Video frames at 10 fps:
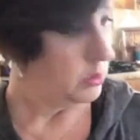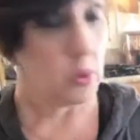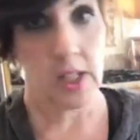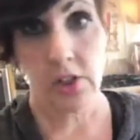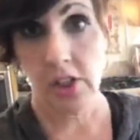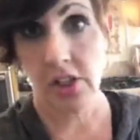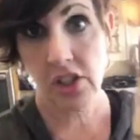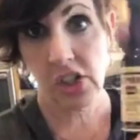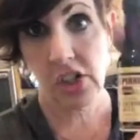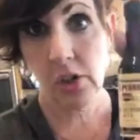
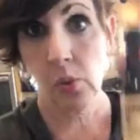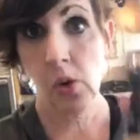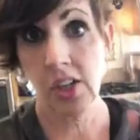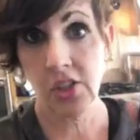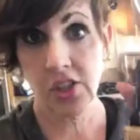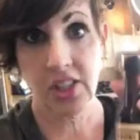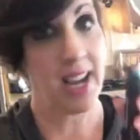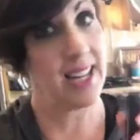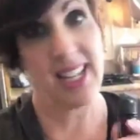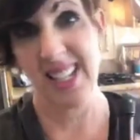Worcestershire,
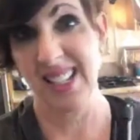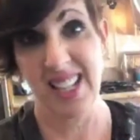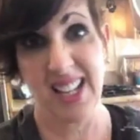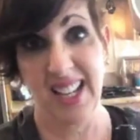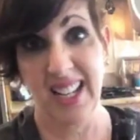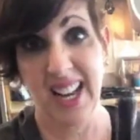I can't say that,